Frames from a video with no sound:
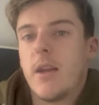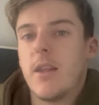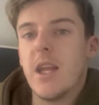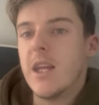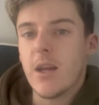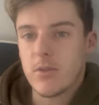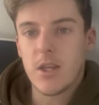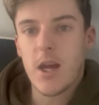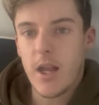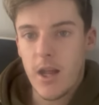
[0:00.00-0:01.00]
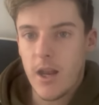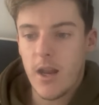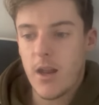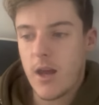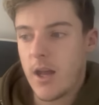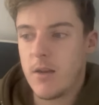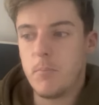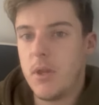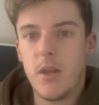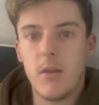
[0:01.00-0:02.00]
take it outside and I'd
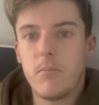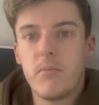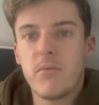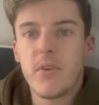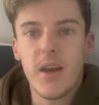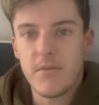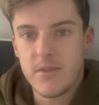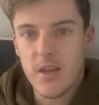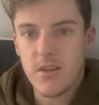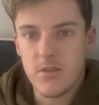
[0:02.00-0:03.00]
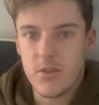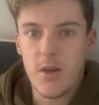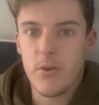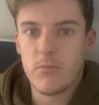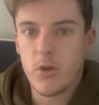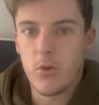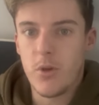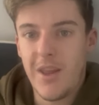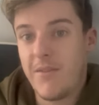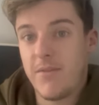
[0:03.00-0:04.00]
be 5 seconds down the
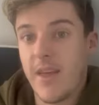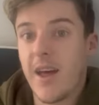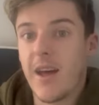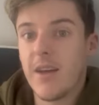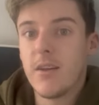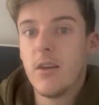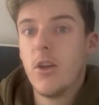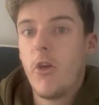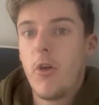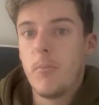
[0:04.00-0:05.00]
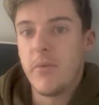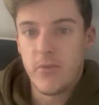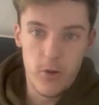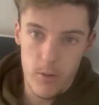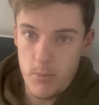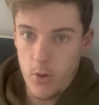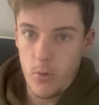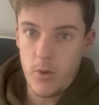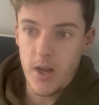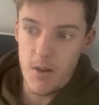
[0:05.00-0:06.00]
road, if that, before it
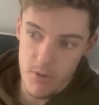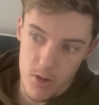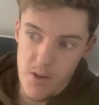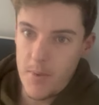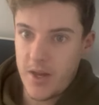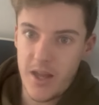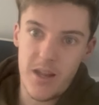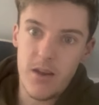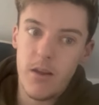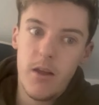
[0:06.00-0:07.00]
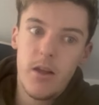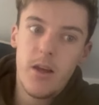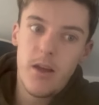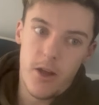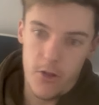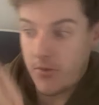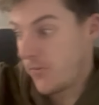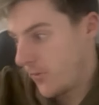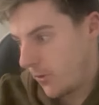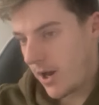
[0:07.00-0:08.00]
broke, and I'd be coming back in another
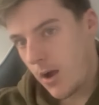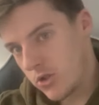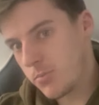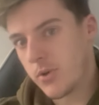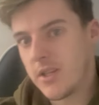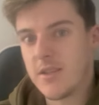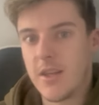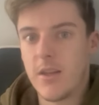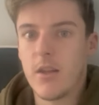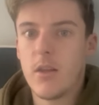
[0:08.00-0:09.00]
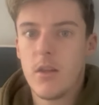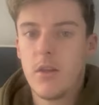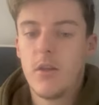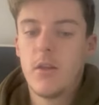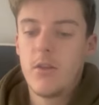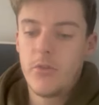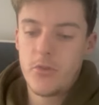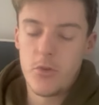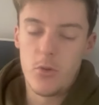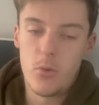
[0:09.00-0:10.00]
4 hours printing
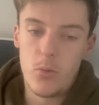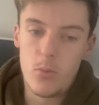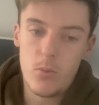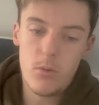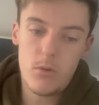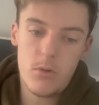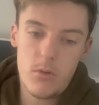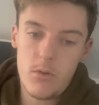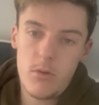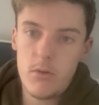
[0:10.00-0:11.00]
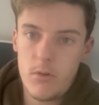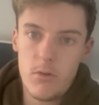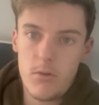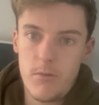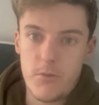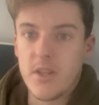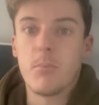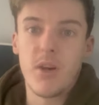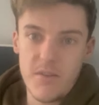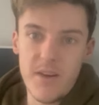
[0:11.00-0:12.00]
for it to
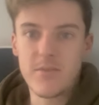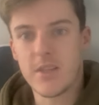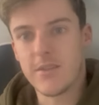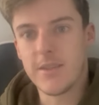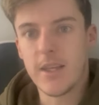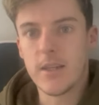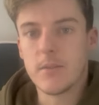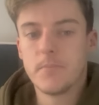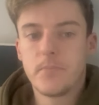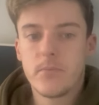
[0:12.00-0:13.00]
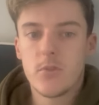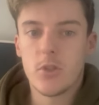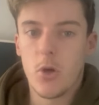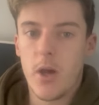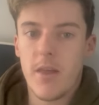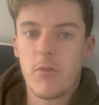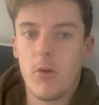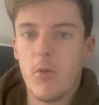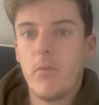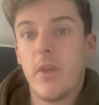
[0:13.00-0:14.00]
break 5 seconds later. So I
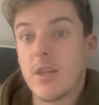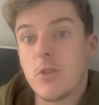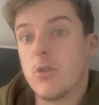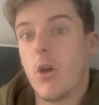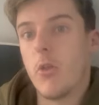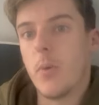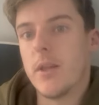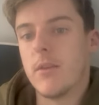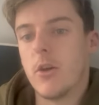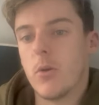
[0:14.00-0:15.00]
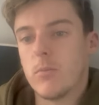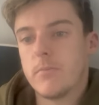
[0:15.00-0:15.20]
thought that's not the way to go.